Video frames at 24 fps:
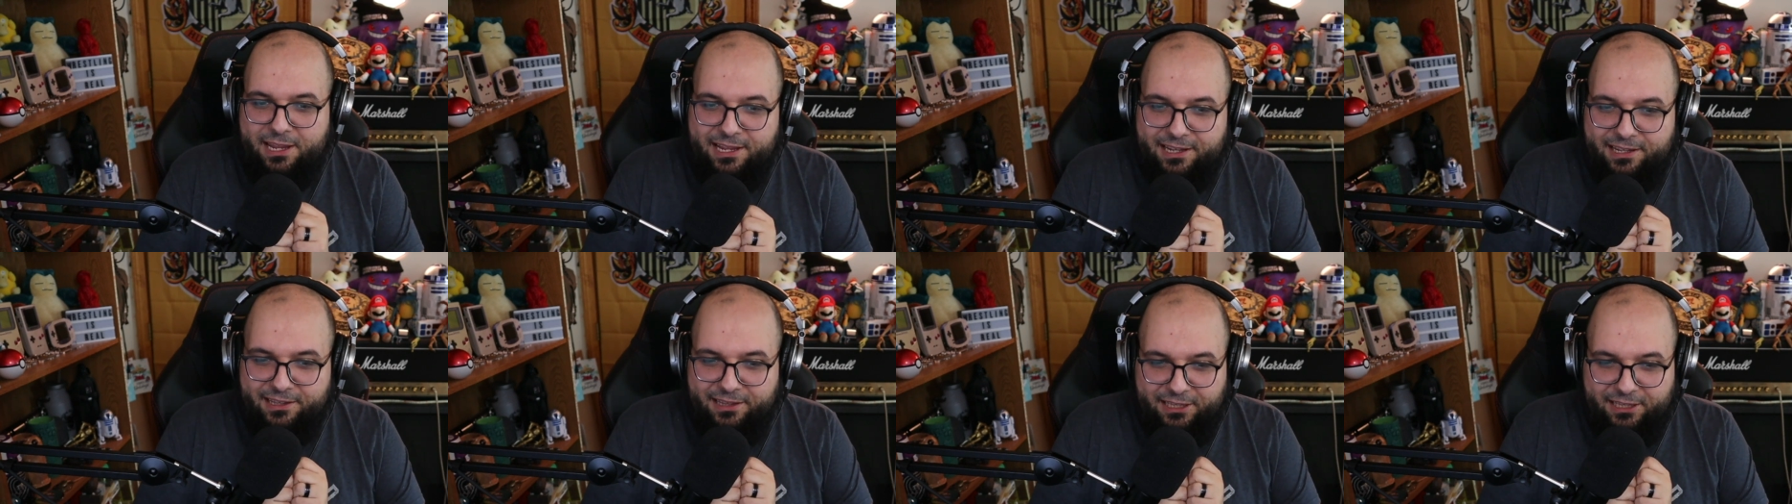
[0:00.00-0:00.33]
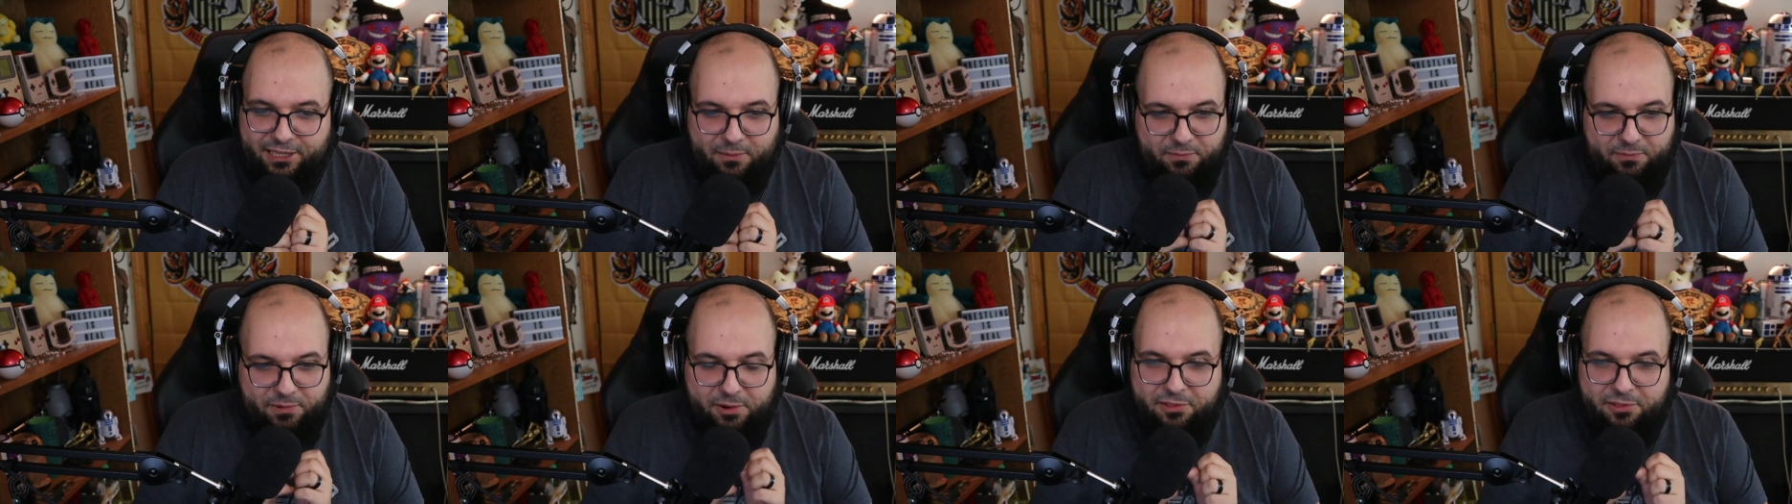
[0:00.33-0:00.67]
Like,
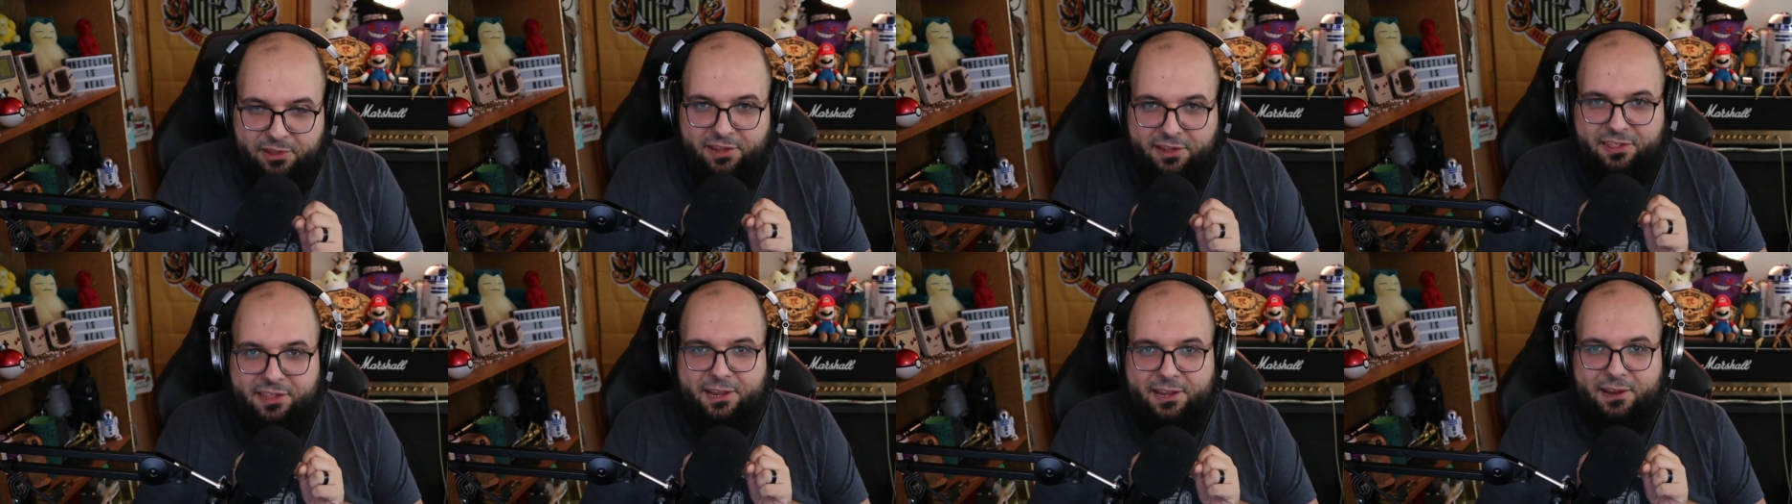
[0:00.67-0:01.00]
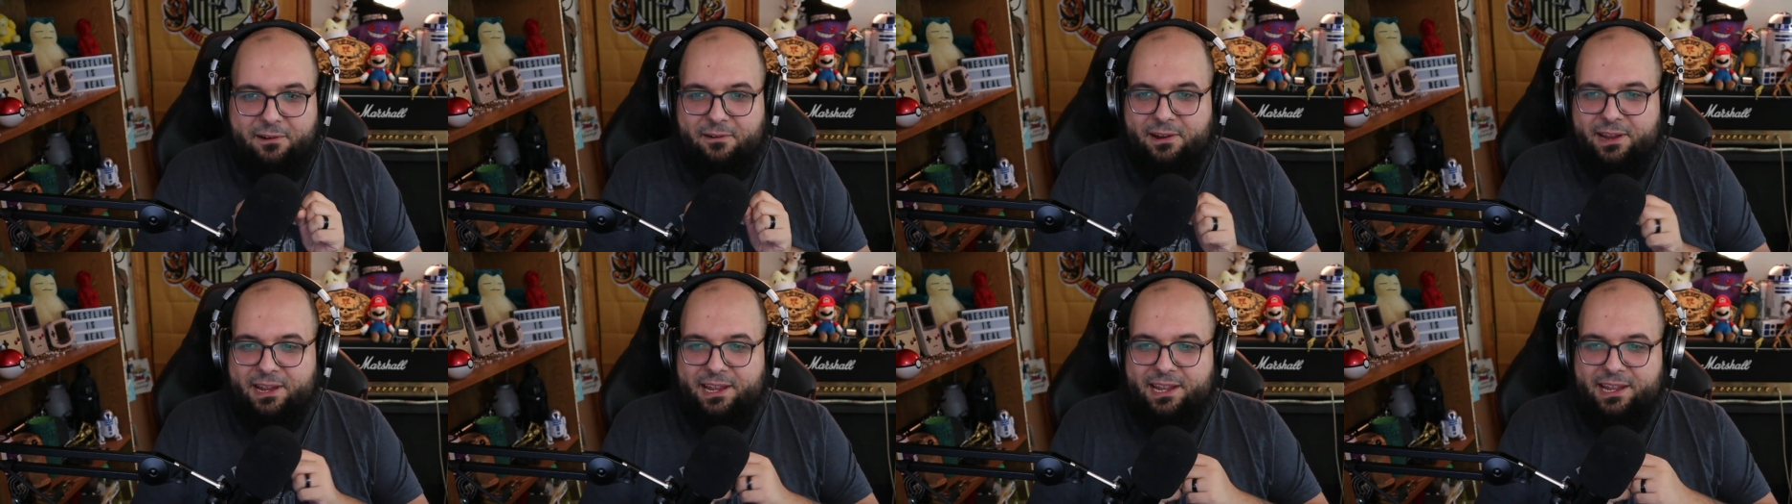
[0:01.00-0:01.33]
the music's
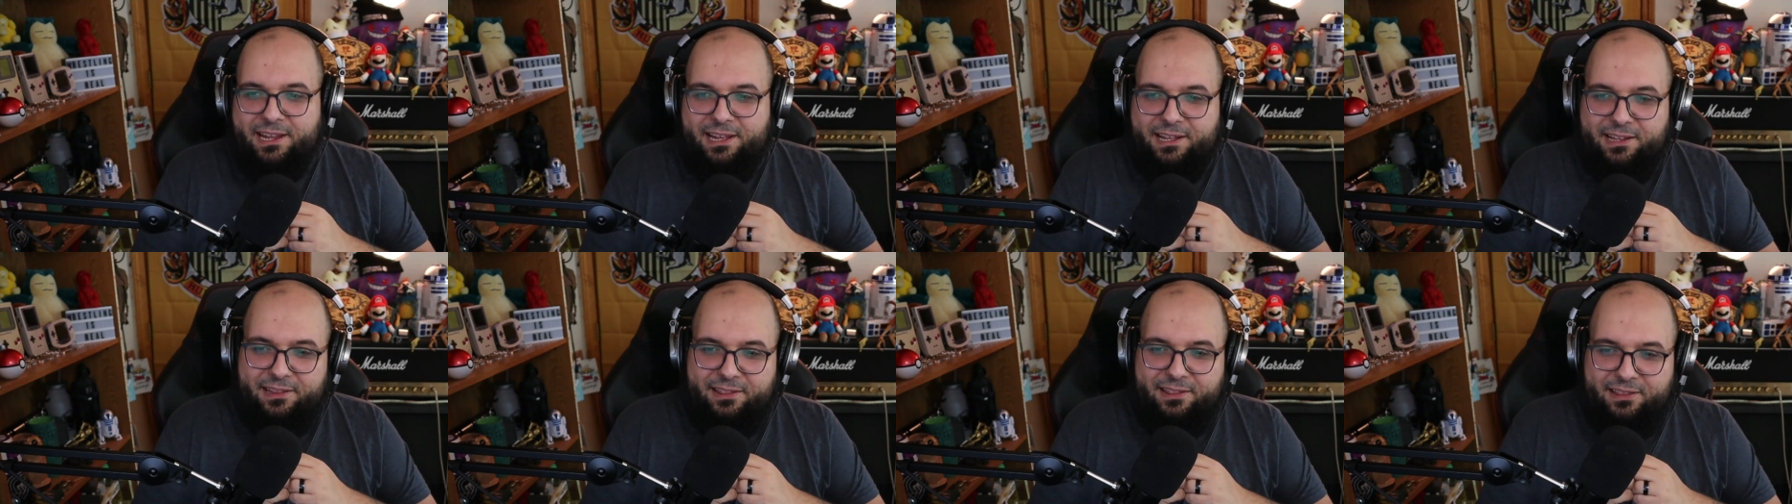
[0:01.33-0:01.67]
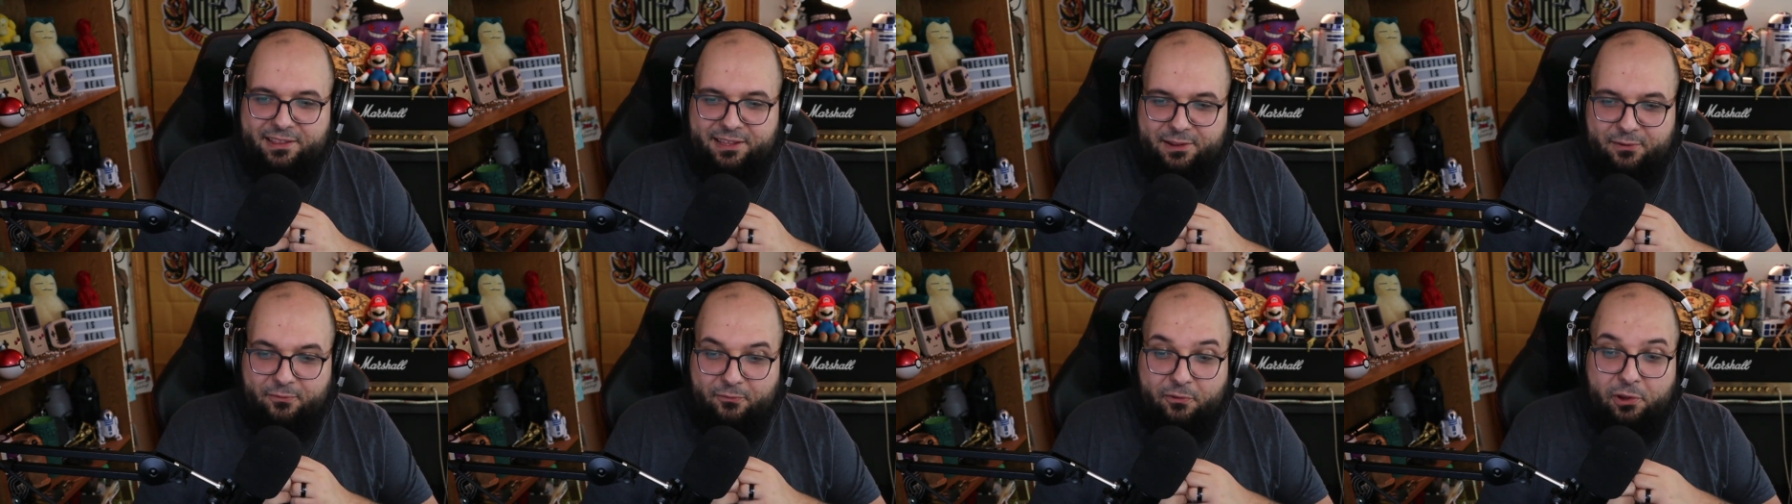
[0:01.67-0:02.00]
eerie.
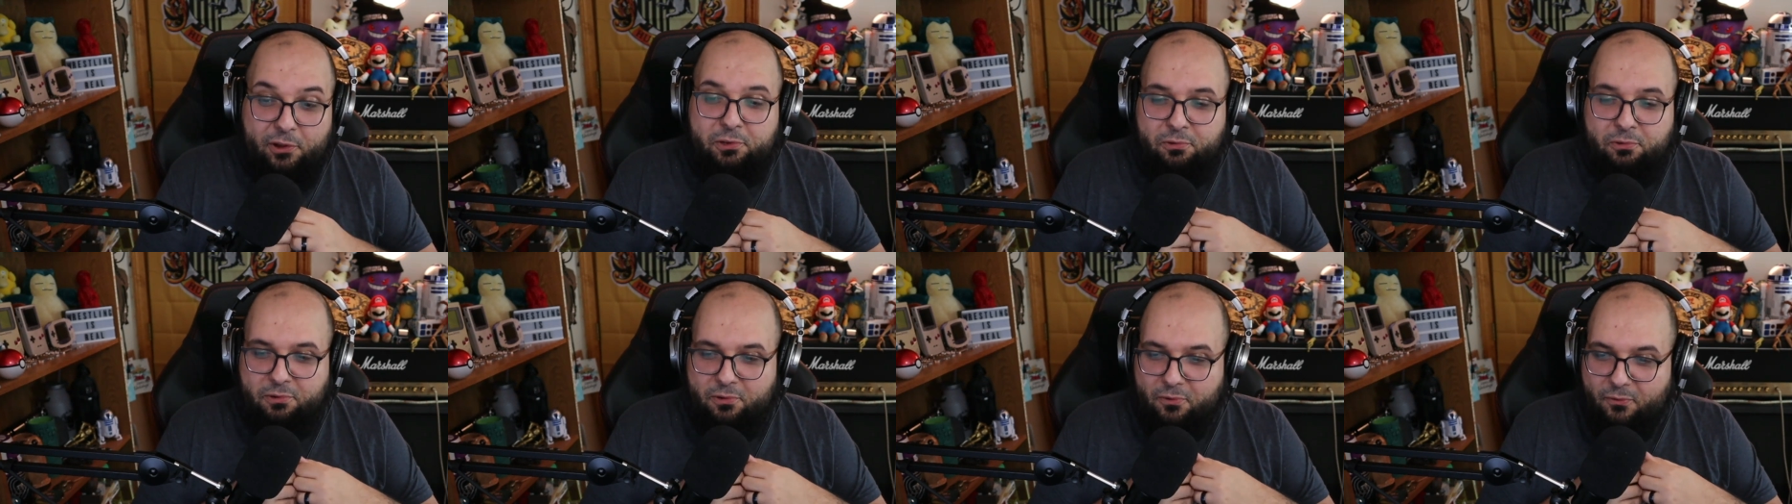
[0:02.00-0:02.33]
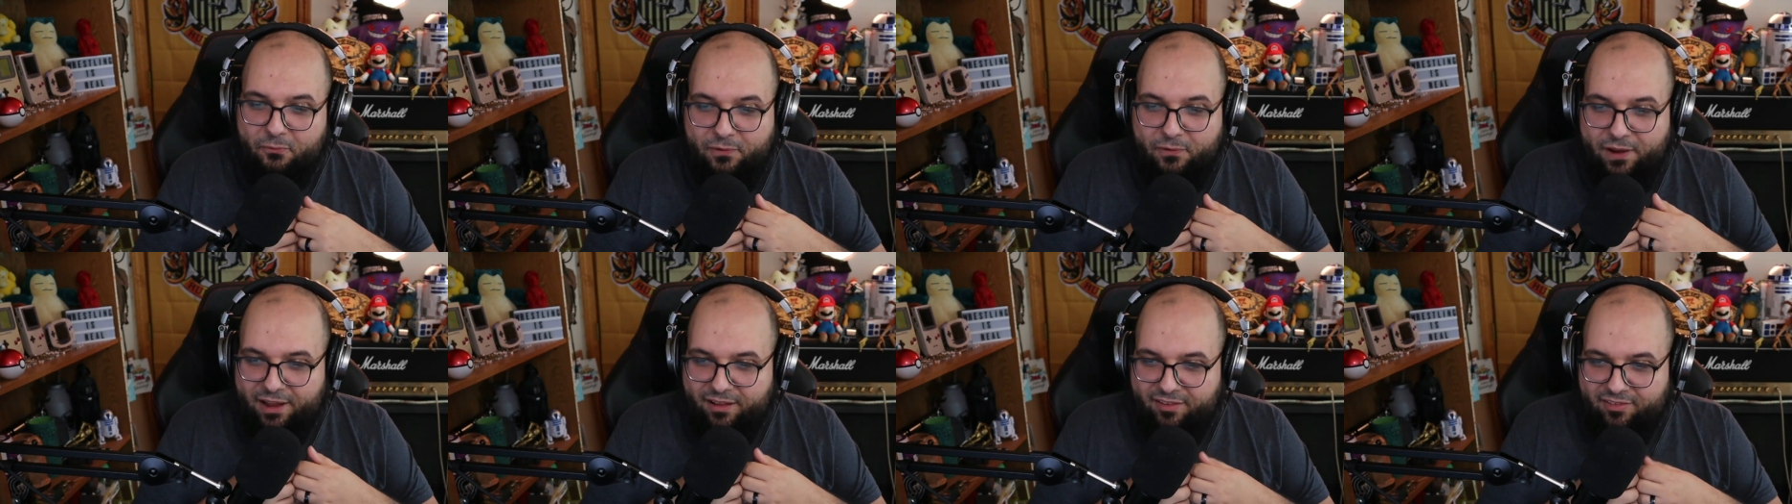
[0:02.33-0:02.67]
The visuals are
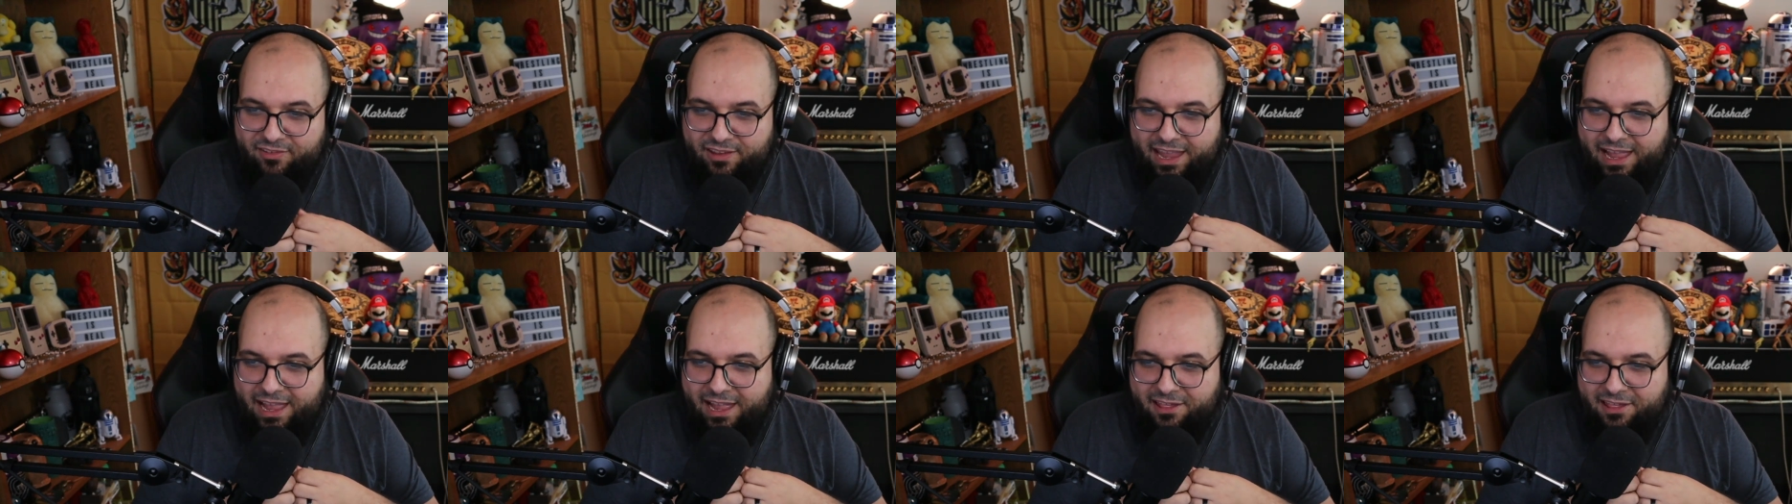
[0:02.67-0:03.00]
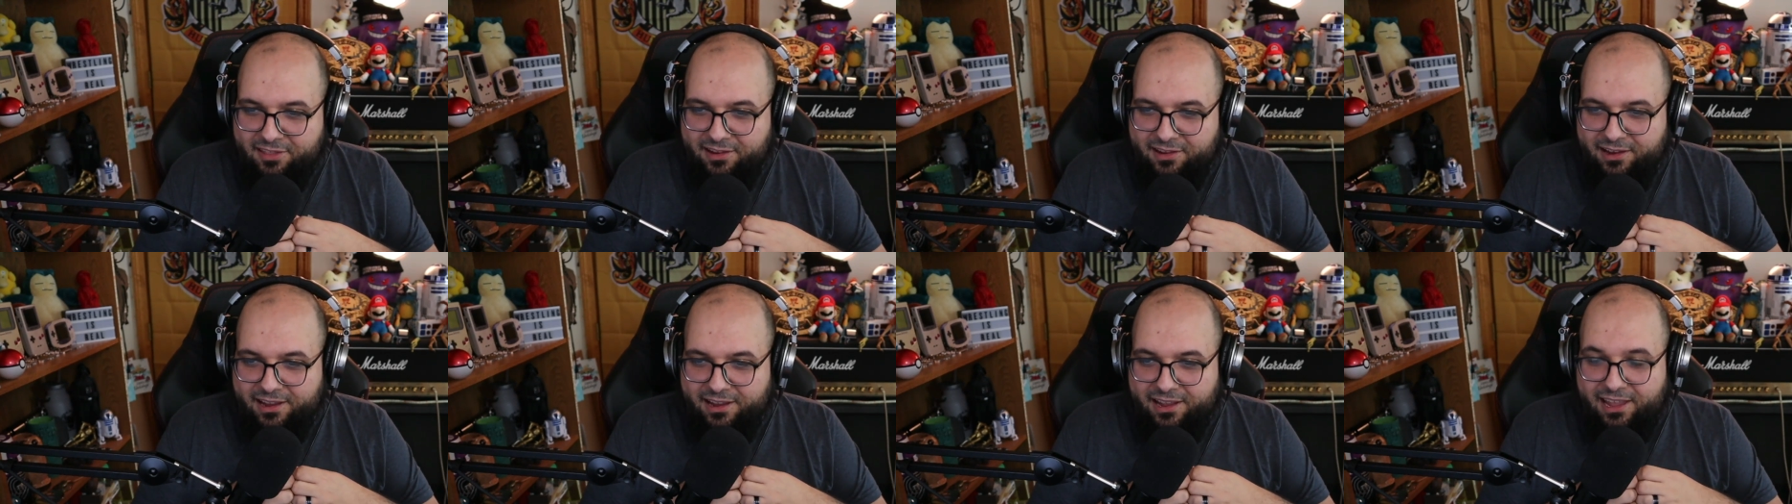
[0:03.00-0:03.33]

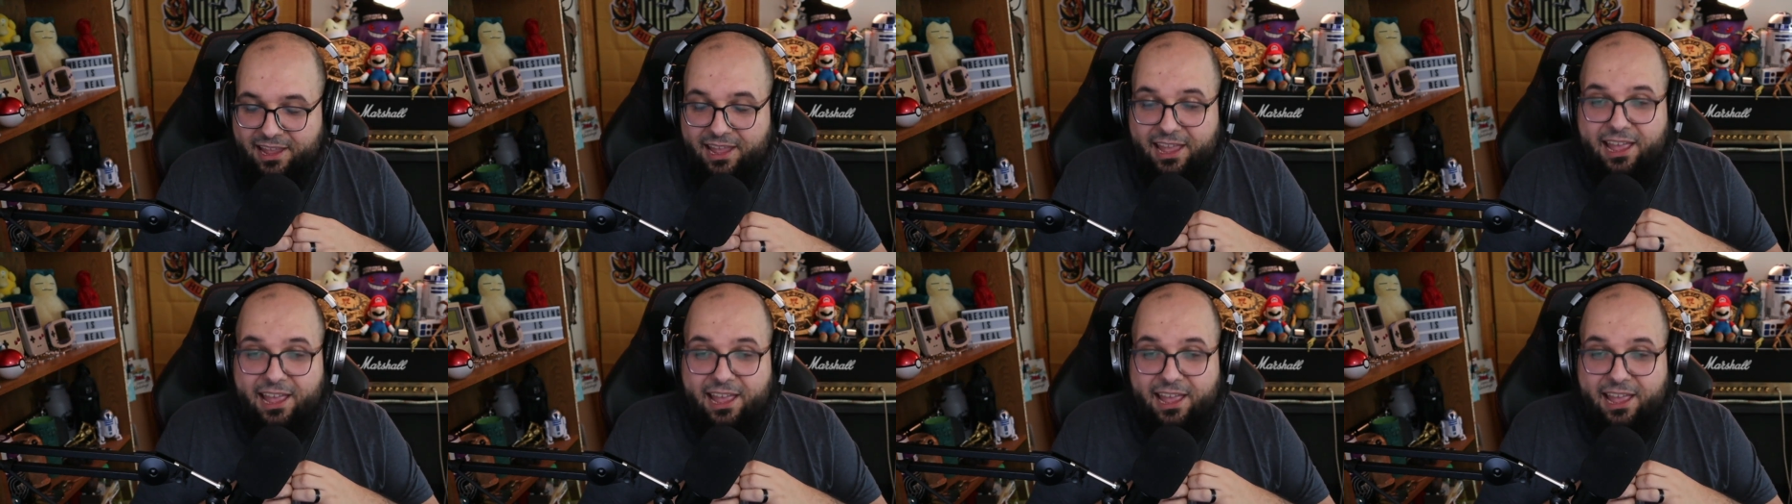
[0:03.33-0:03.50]
fantastic.